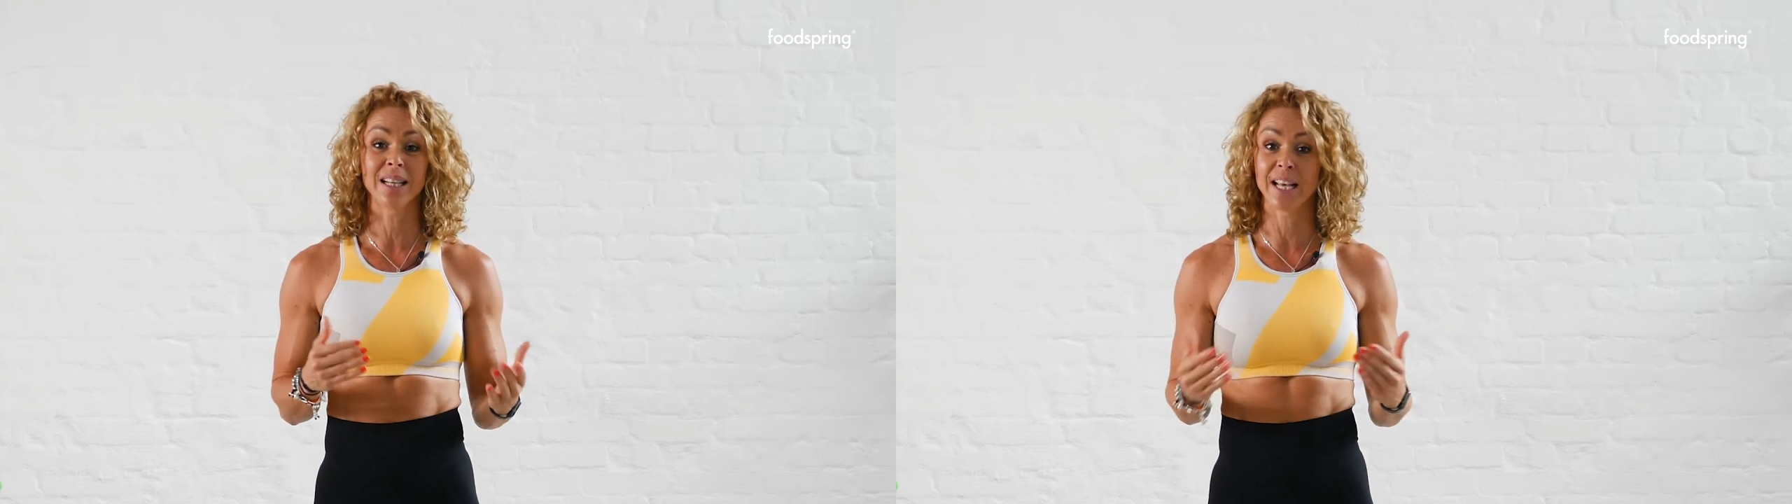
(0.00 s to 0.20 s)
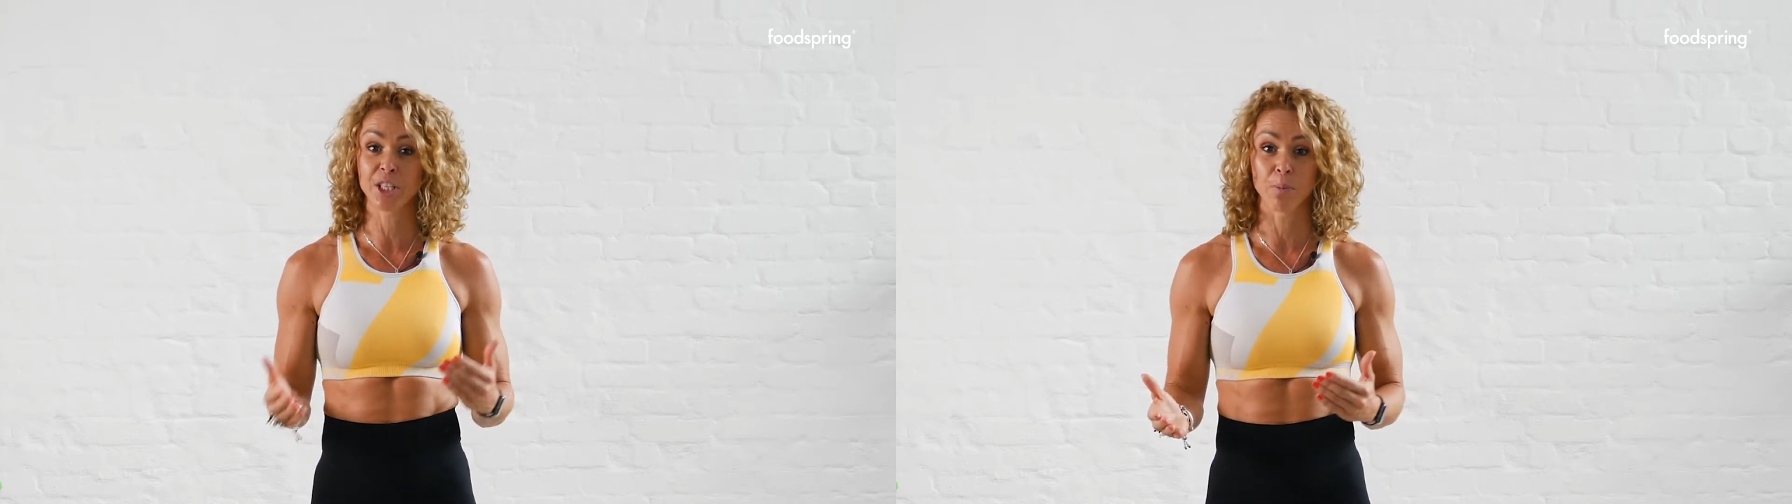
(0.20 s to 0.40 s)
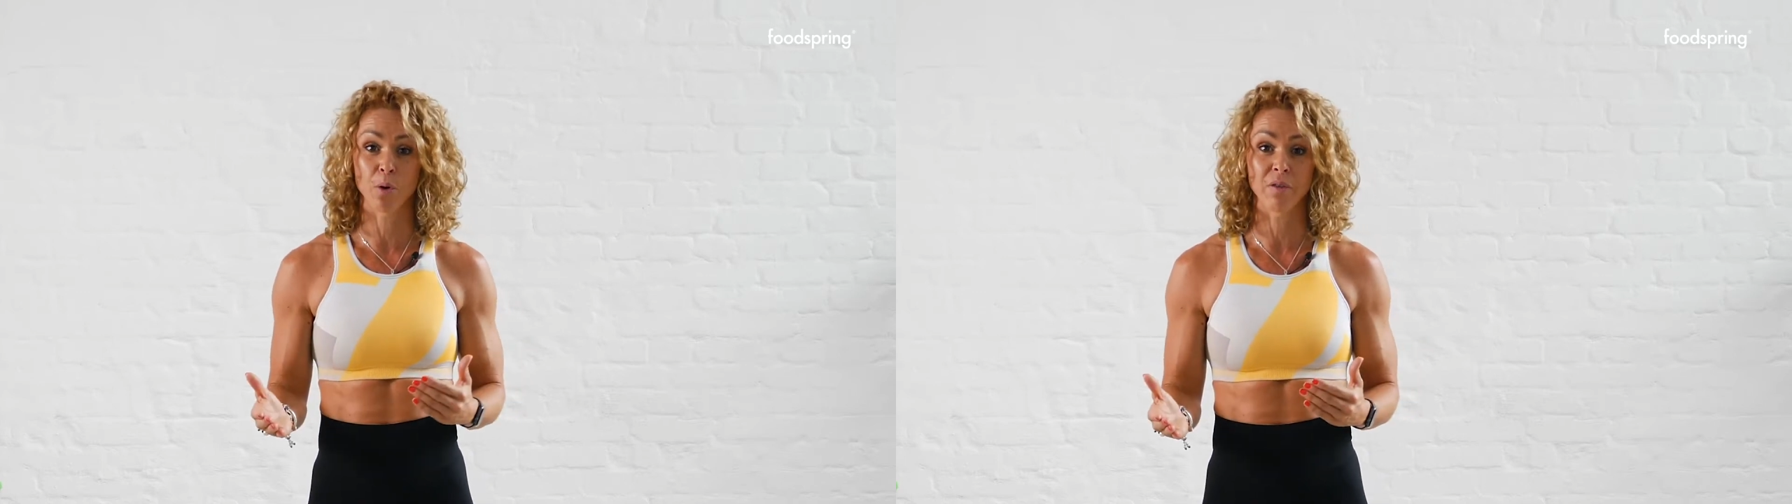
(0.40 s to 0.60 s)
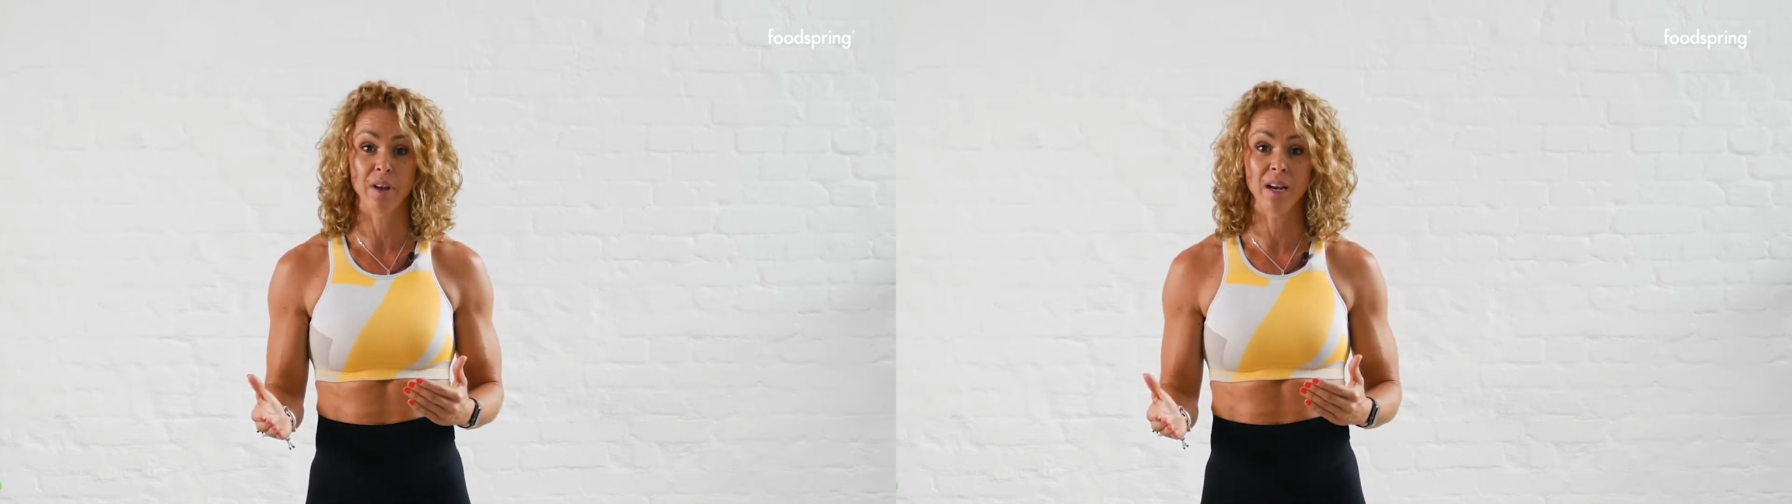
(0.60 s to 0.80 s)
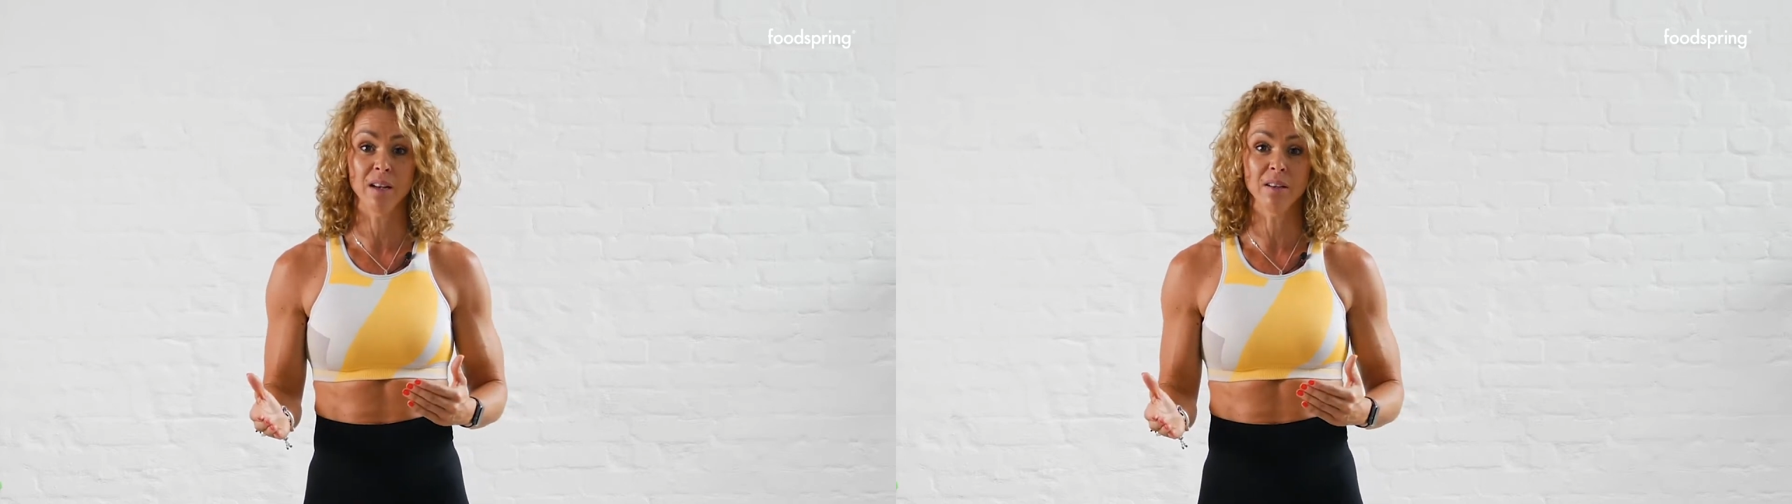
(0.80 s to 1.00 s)
less
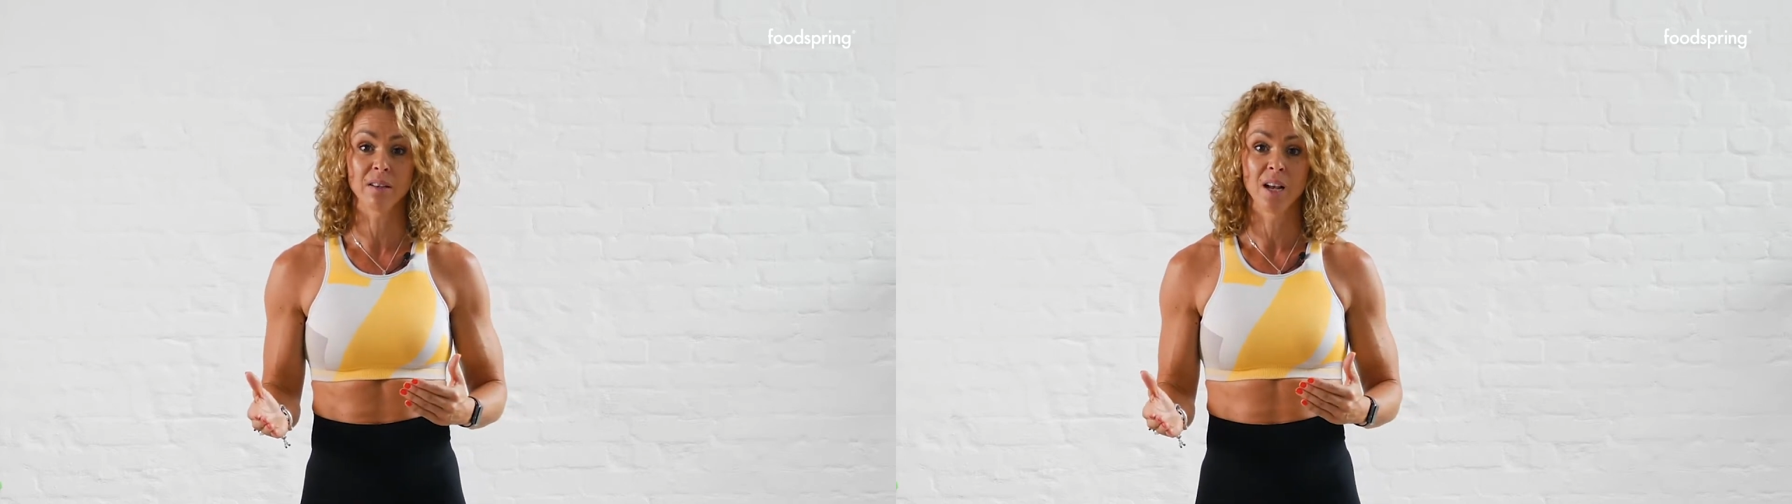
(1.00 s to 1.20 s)
motivated.